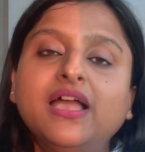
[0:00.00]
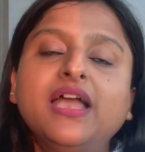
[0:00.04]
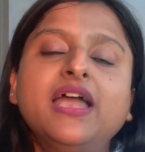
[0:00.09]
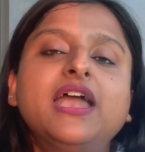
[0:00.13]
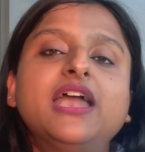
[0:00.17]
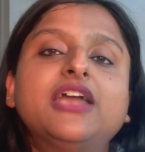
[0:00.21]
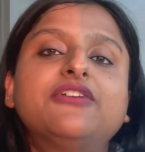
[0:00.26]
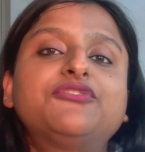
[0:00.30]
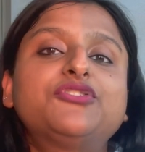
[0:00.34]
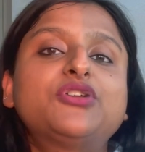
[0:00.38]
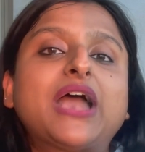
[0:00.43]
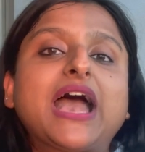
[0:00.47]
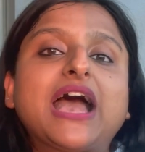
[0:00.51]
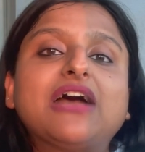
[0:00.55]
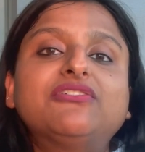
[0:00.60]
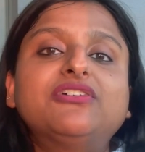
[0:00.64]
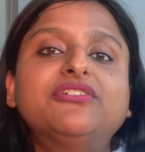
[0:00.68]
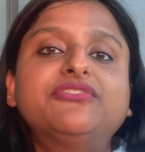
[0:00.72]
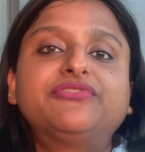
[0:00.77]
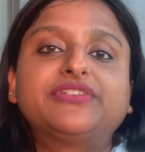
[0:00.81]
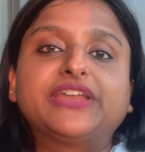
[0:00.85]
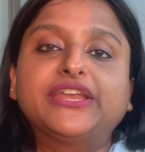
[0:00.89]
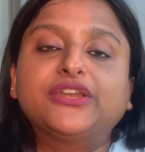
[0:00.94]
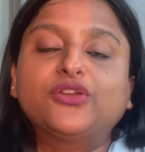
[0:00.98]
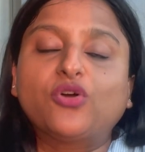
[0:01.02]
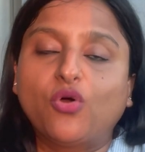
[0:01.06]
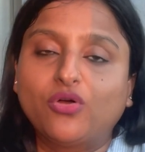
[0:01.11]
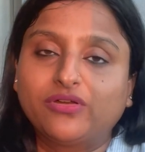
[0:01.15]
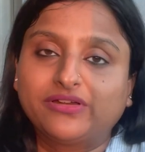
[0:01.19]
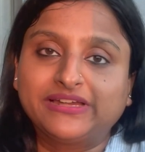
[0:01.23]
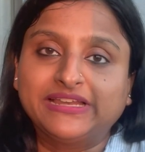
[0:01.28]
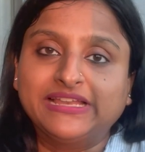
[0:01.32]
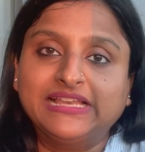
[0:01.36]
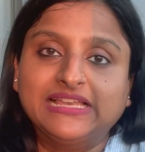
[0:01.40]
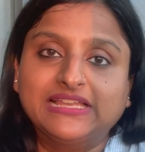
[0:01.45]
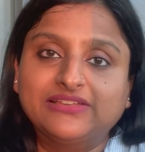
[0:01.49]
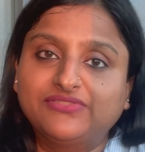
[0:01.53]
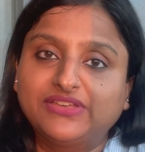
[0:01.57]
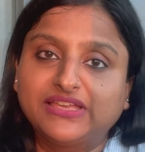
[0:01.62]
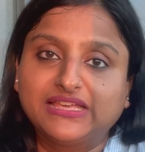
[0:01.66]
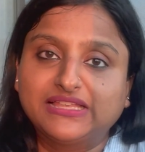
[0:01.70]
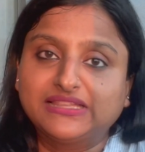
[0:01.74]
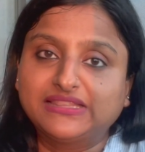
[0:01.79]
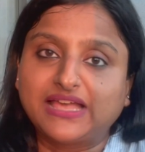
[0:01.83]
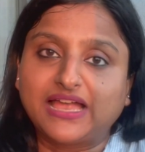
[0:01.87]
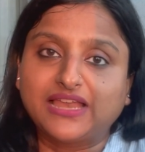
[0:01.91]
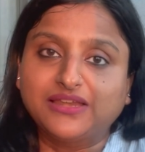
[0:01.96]
If you have a friend already
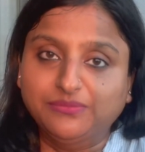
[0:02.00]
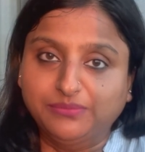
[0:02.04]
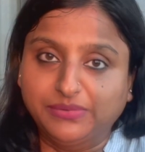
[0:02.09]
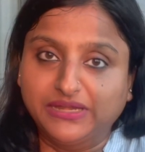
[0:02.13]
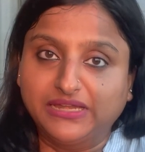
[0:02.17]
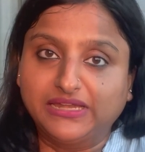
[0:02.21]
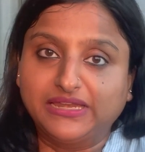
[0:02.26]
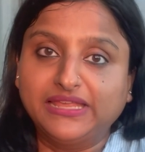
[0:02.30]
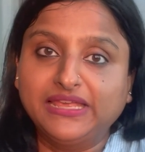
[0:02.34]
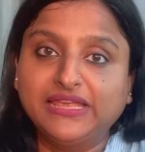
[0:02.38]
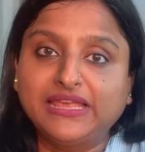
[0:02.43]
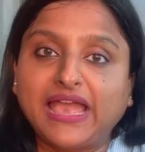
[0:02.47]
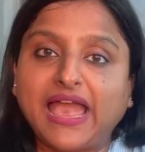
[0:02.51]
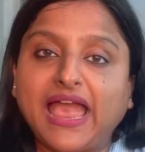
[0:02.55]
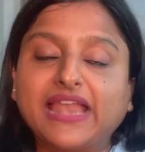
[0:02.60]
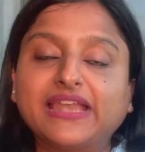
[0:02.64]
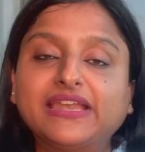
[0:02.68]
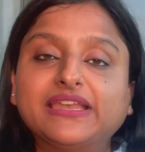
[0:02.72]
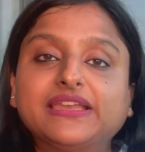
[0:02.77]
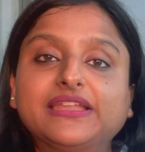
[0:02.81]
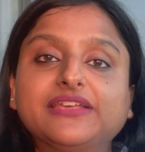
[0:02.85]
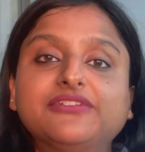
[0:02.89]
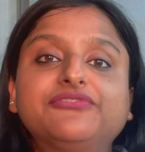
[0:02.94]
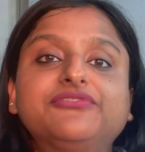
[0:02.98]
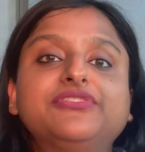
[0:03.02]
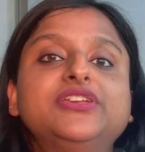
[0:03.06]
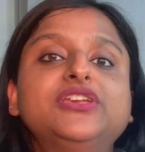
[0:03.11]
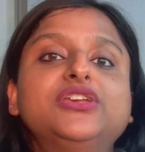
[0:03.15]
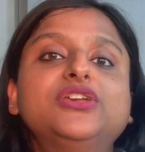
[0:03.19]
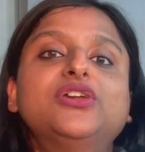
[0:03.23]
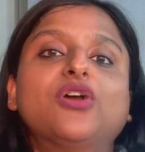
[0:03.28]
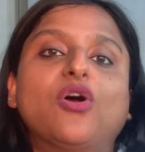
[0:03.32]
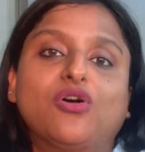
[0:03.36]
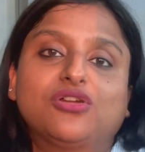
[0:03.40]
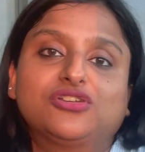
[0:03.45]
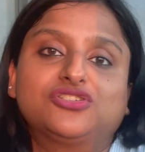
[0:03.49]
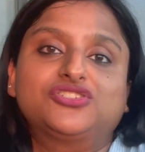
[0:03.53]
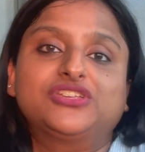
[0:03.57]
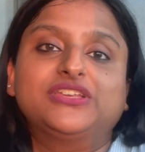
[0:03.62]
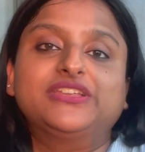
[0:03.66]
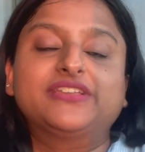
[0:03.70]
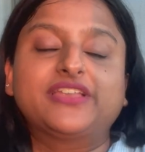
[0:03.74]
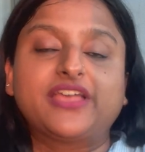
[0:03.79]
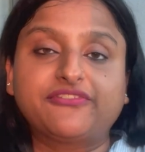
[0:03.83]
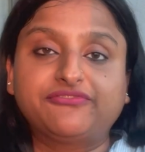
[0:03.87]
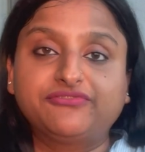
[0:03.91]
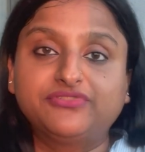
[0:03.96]
living in that building, and if he or
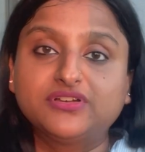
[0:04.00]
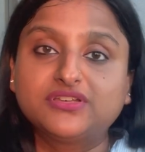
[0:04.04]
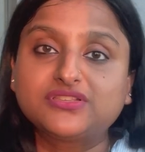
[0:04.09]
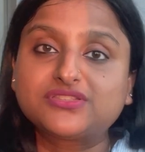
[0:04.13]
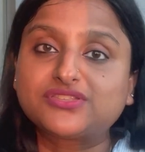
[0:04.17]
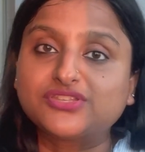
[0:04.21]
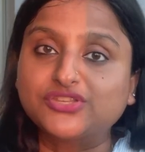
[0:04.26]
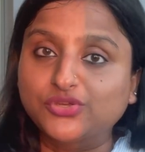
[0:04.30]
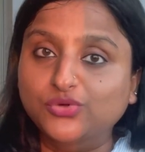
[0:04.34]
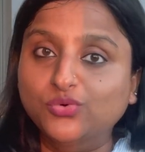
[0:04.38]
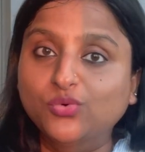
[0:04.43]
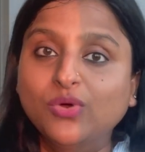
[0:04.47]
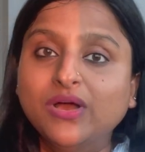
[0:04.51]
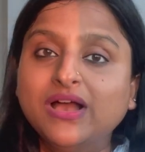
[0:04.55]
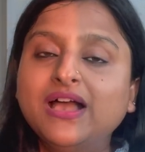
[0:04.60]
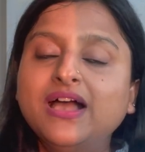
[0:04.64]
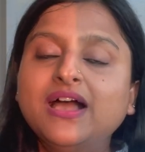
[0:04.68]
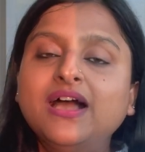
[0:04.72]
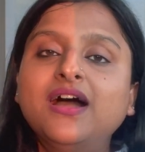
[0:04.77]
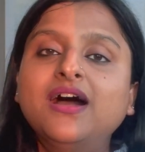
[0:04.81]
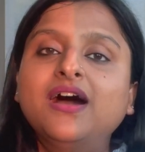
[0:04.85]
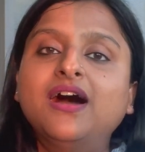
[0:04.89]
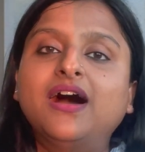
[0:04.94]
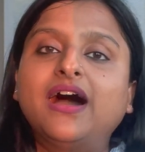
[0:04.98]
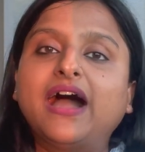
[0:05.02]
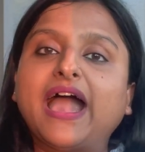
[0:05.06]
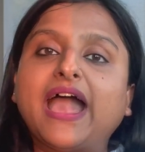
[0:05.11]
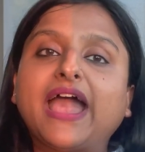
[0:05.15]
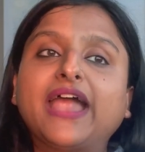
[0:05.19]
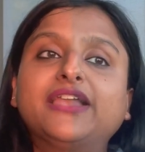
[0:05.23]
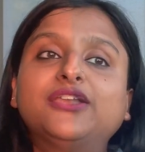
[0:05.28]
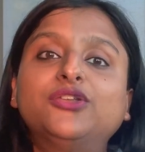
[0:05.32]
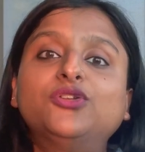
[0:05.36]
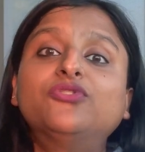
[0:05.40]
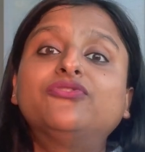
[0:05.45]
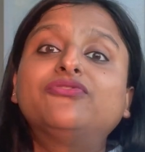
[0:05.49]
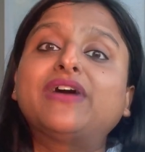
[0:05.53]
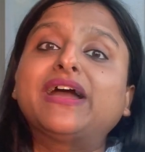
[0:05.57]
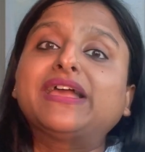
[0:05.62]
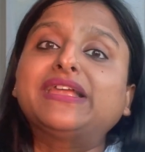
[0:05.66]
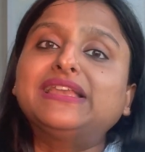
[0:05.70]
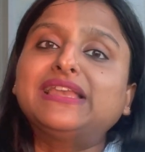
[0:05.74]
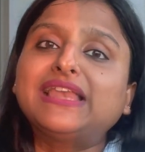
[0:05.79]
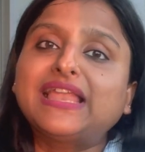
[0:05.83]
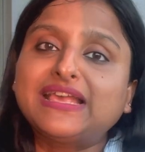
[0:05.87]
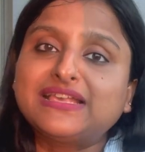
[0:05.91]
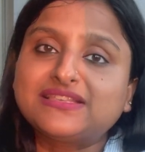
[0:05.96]
she refers you and you
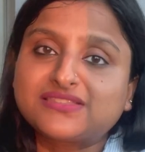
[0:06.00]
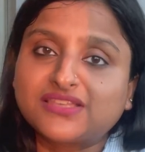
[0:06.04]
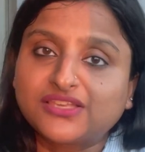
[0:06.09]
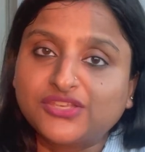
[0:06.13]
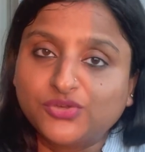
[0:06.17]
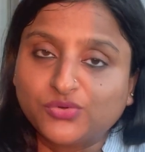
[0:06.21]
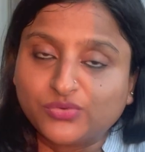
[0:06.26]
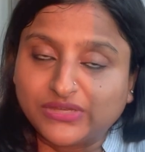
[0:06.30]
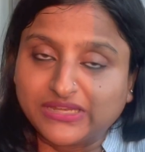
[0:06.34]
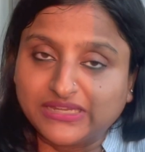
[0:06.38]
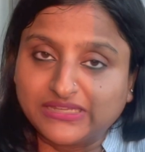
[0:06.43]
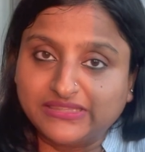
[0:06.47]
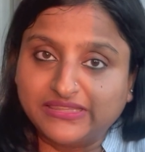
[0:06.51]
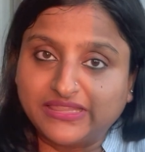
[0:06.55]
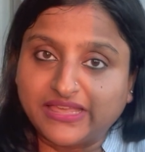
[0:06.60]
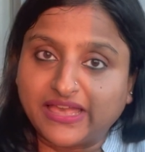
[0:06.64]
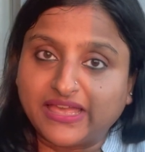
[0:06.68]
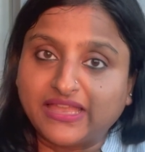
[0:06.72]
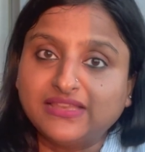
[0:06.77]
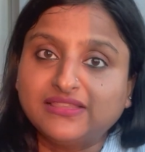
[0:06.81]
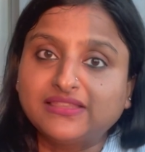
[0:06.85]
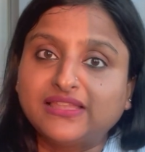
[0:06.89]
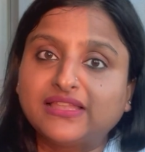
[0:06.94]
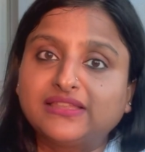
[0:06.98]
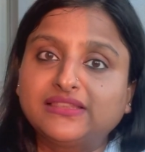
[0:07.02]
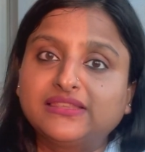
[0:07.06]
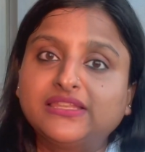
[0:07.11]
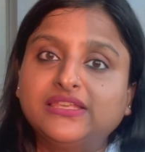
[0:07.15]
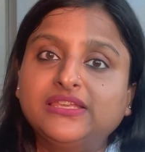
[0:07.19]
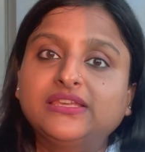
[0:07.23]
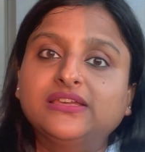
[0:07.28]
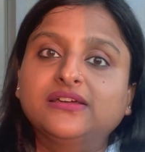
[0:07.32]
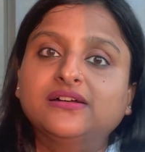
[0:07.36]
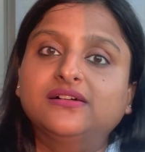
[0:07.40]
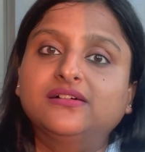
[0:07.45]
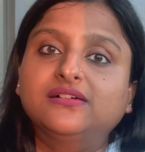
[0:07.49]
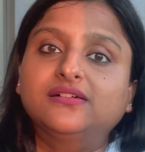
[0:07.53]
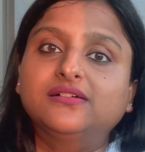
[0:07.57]
finalize the unit there, then the